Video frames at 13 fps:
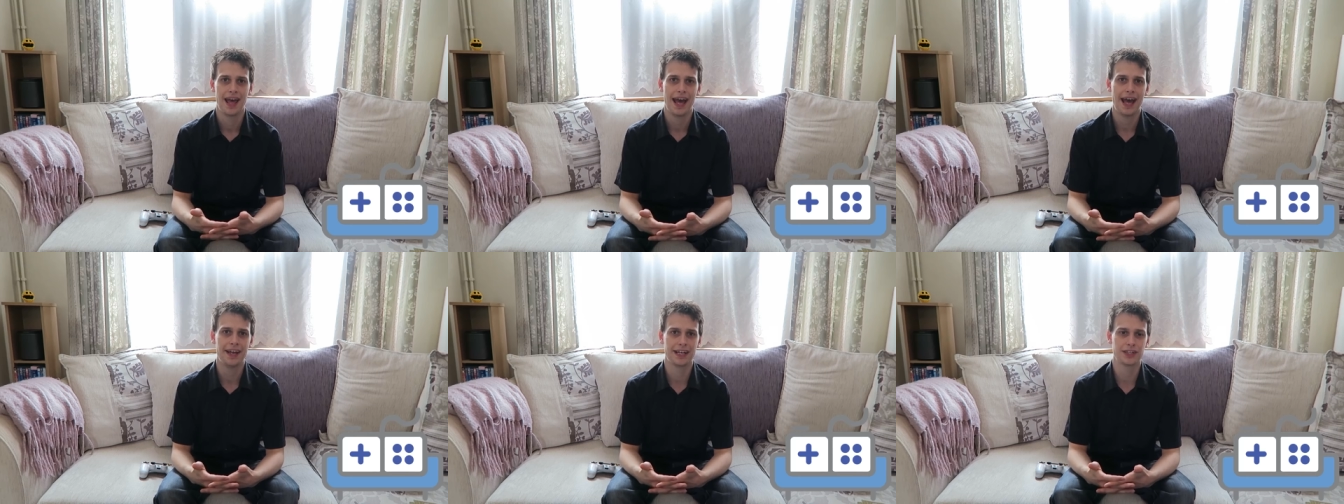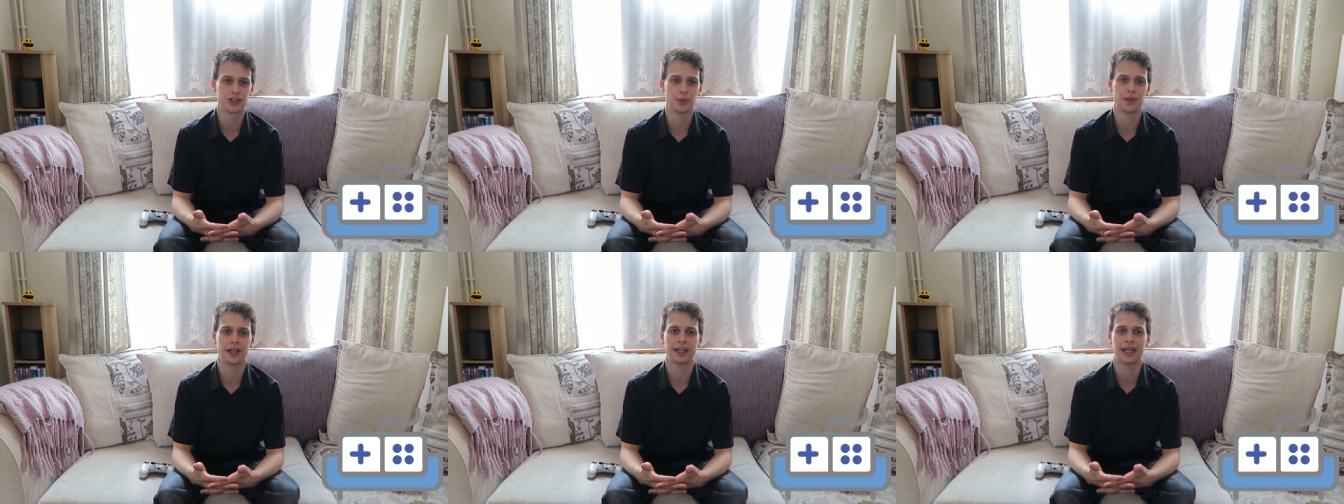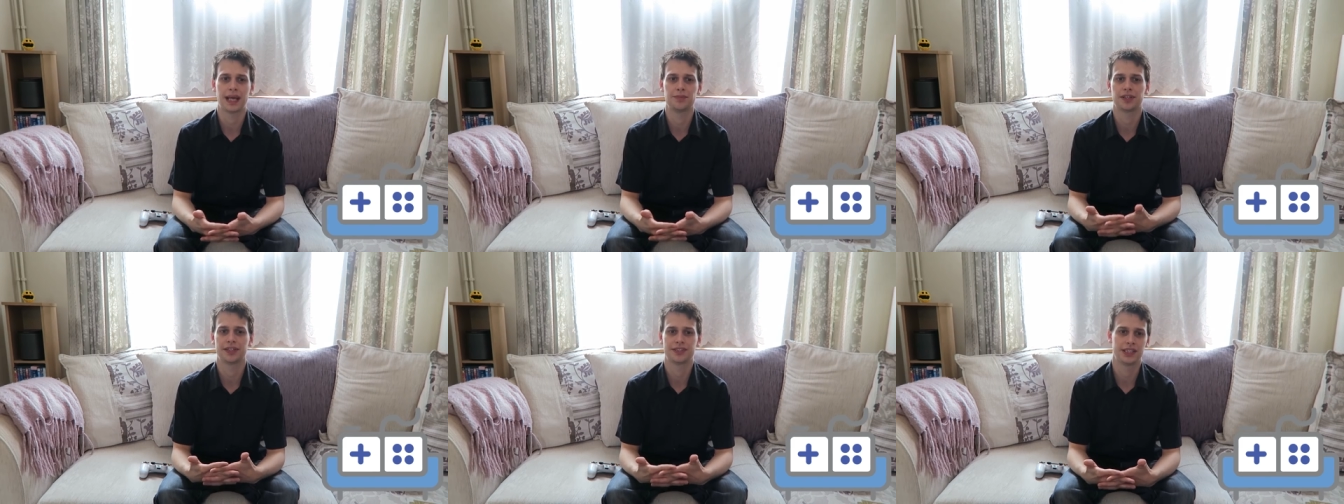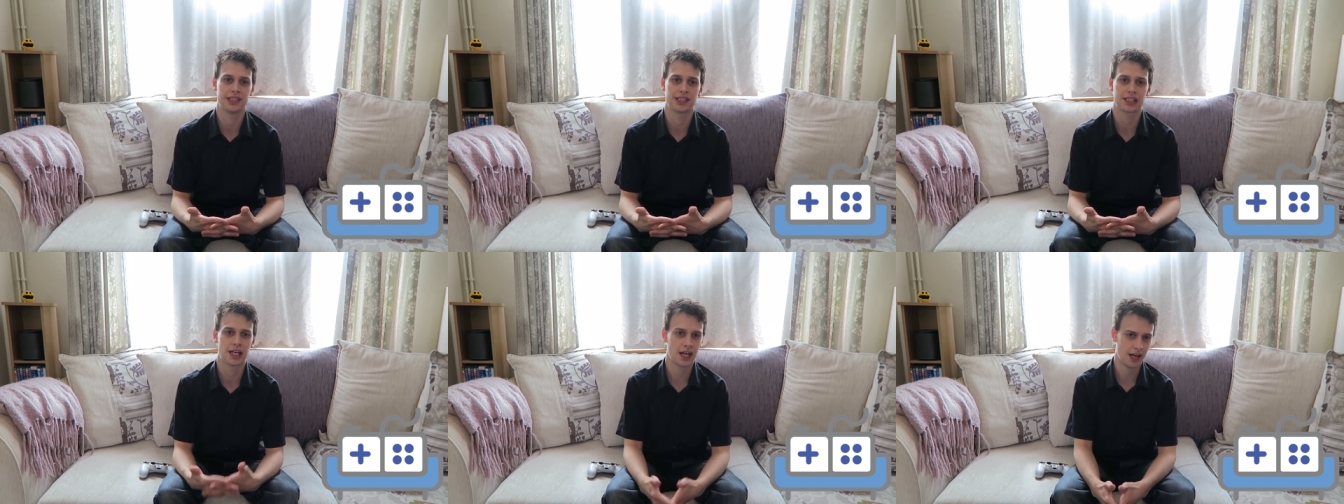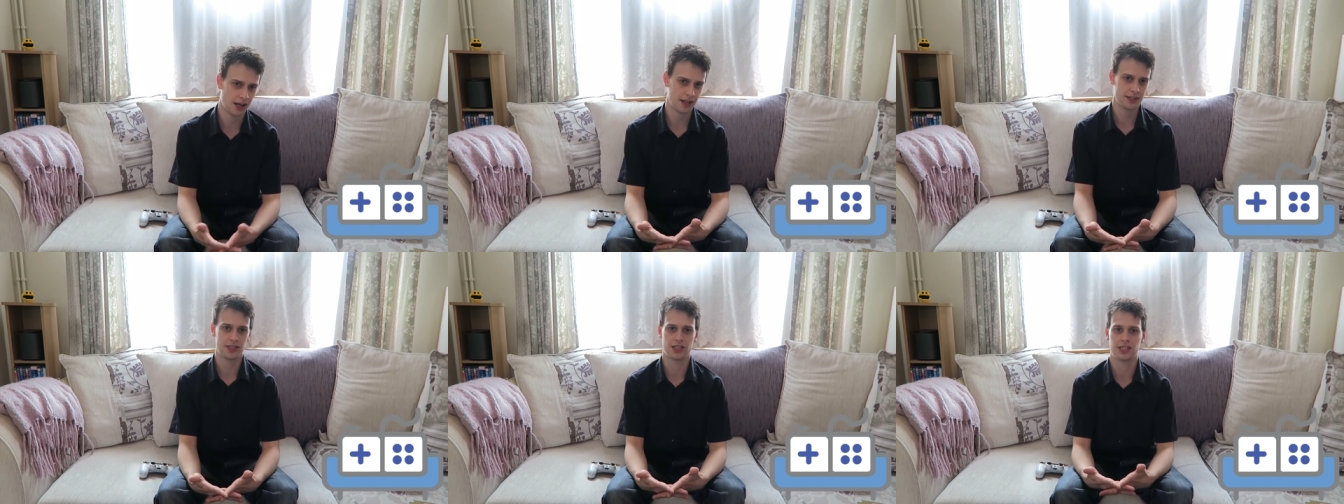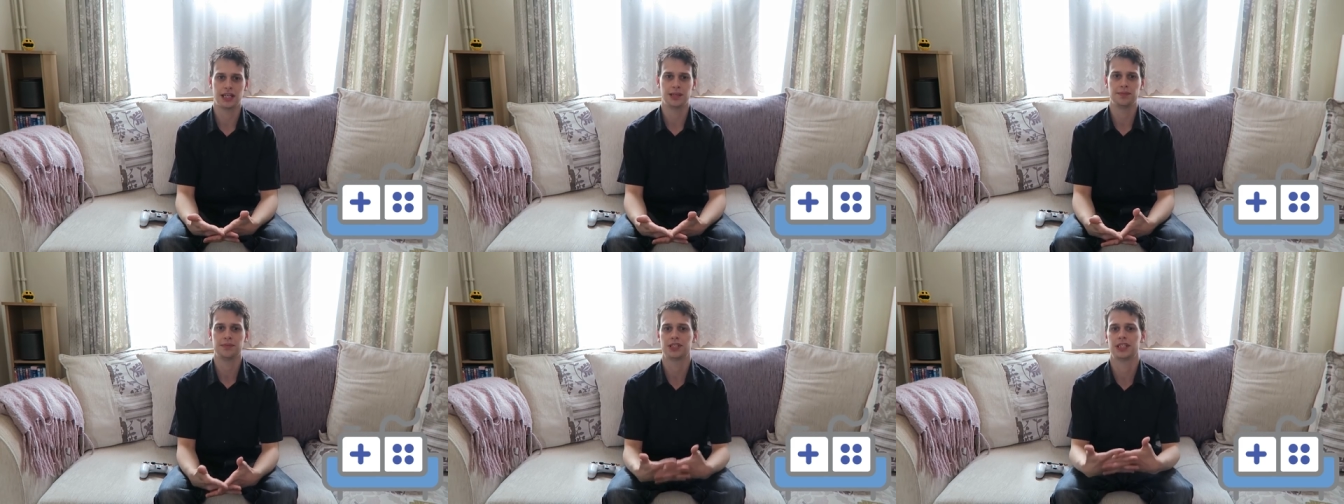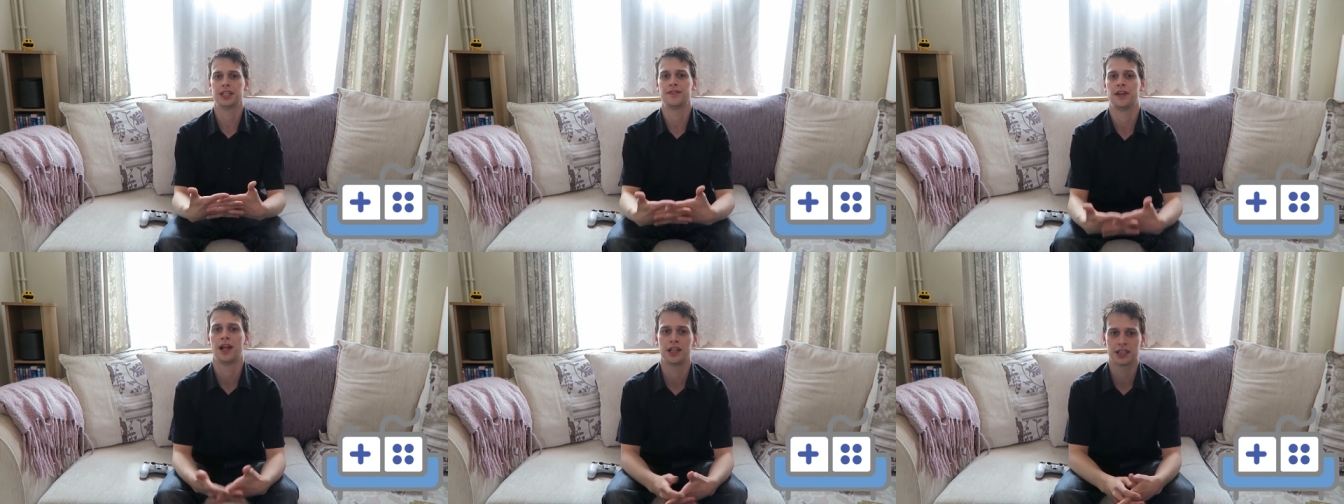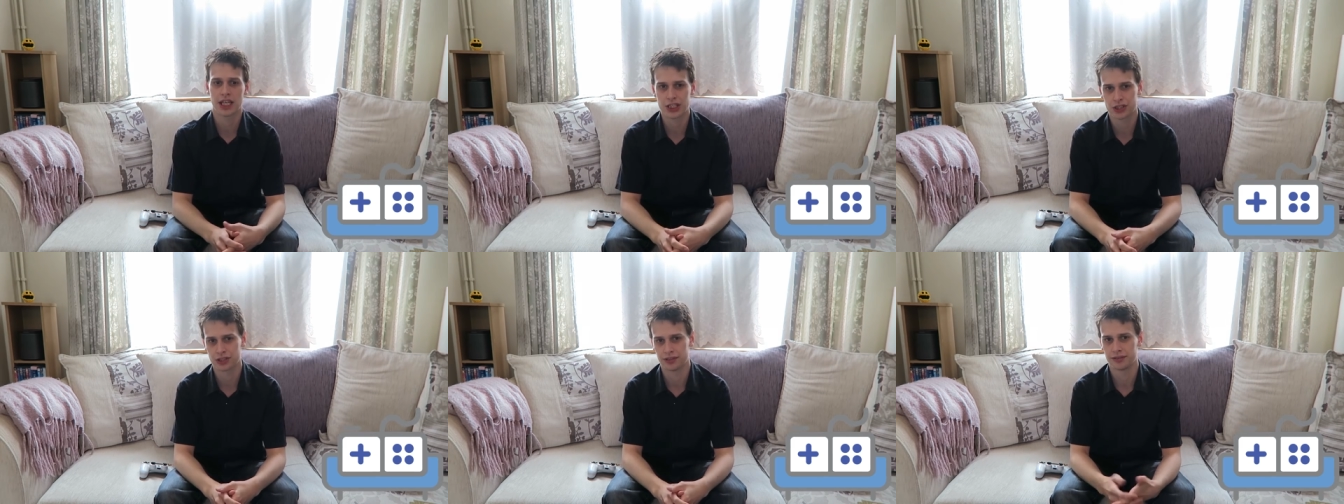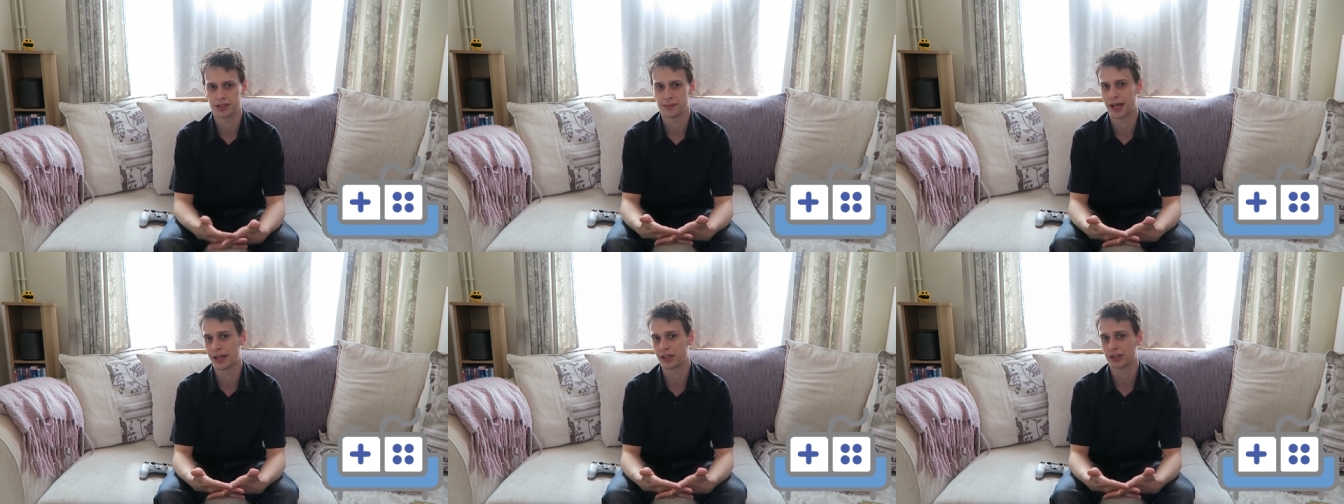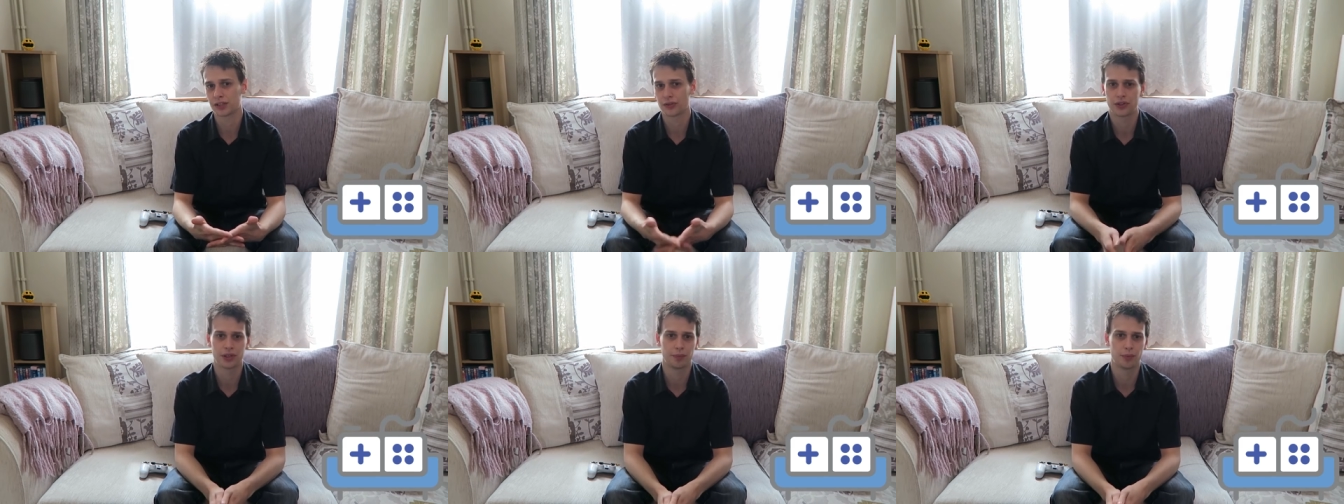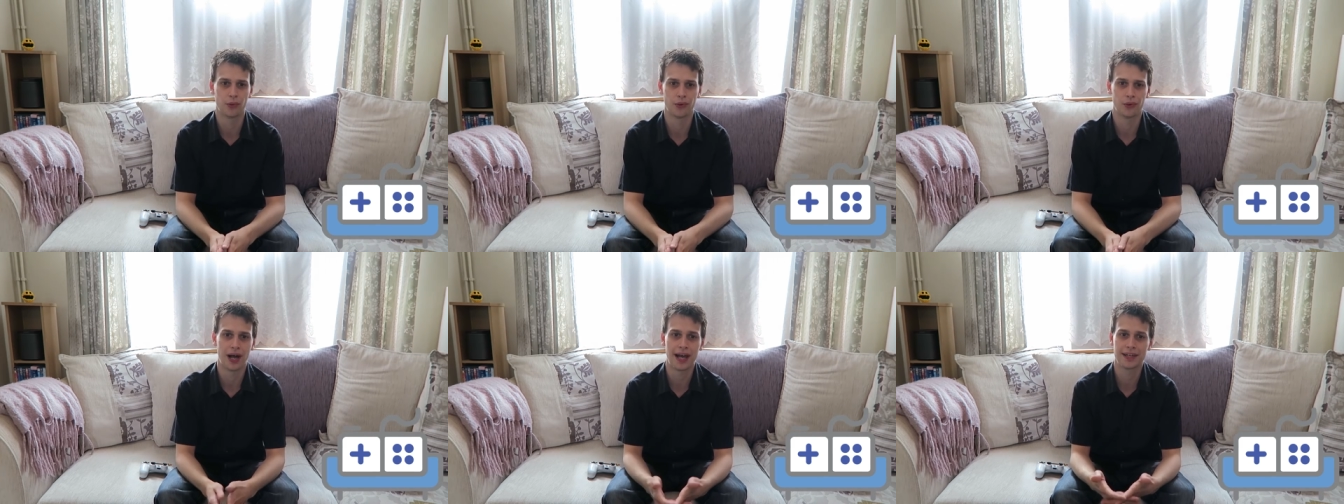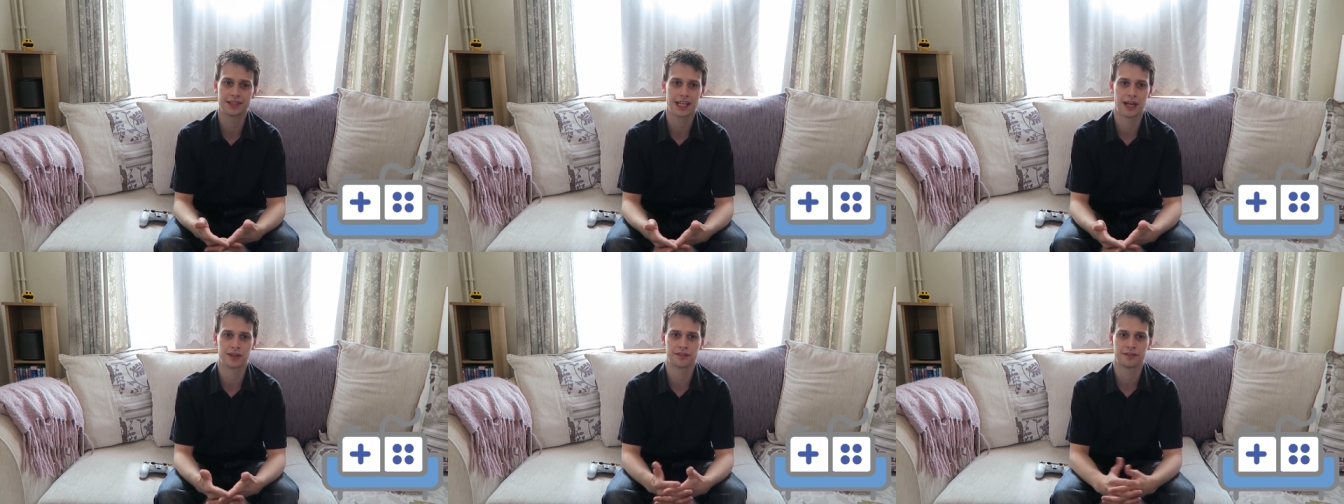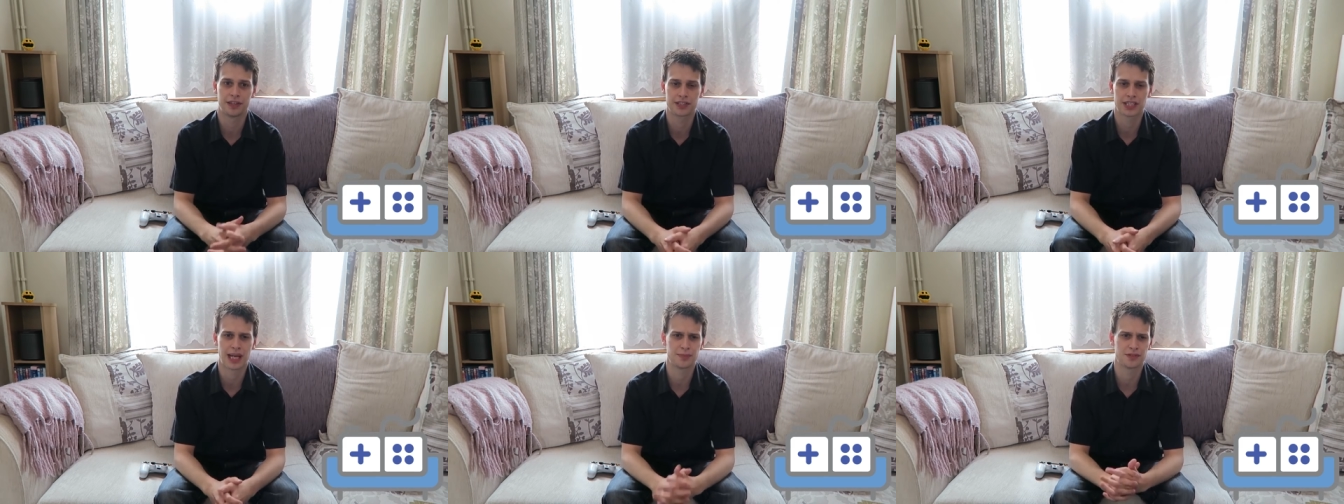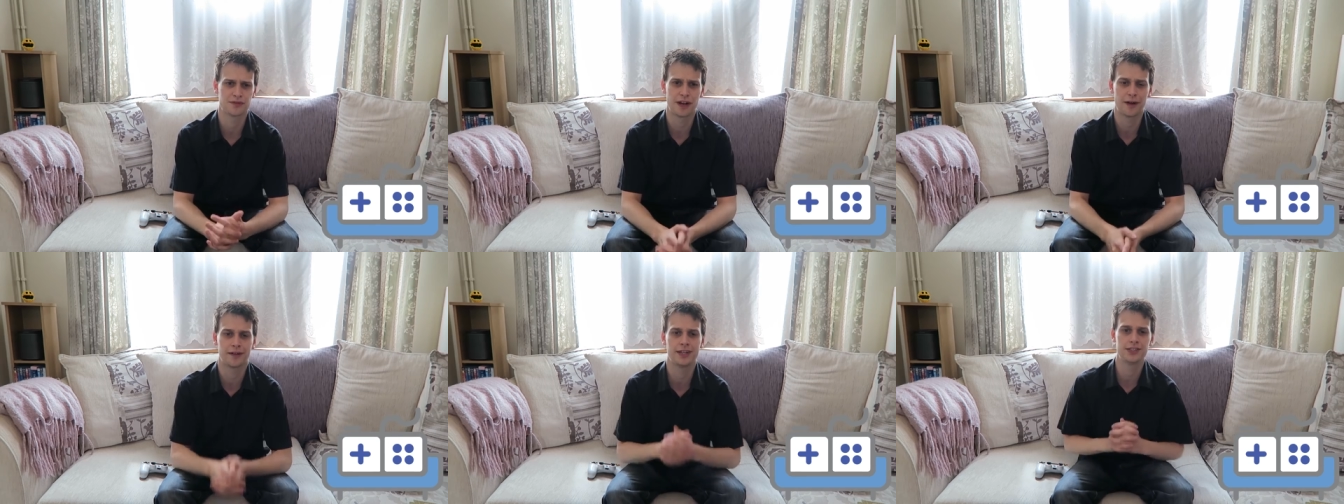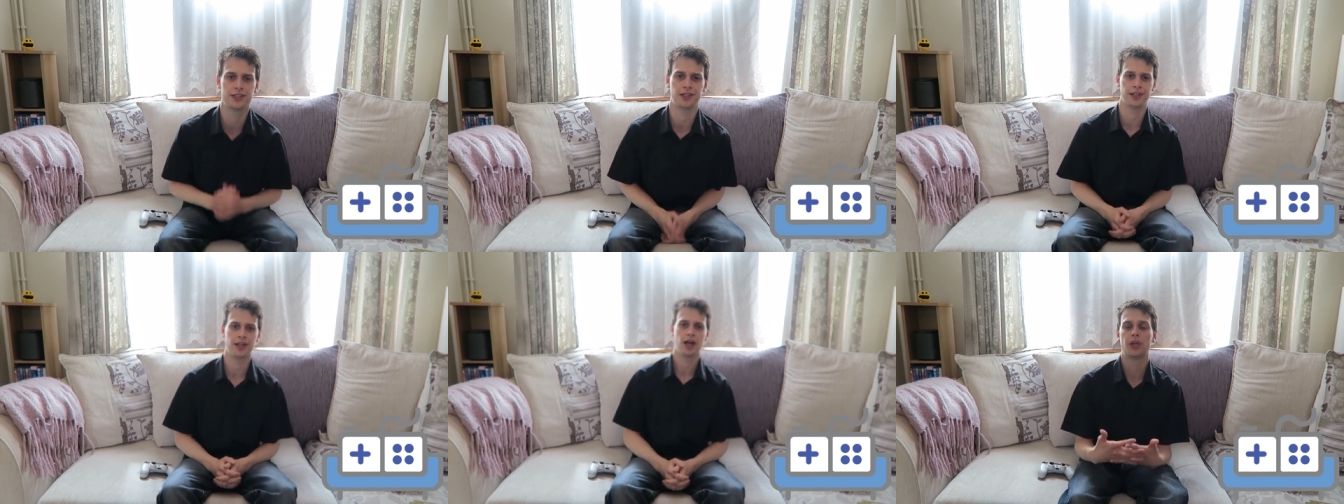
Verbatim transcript: and lets you play games like City Skylines, The Sims, Civilization, Command & Conquer, Portal and tower defense games very easily.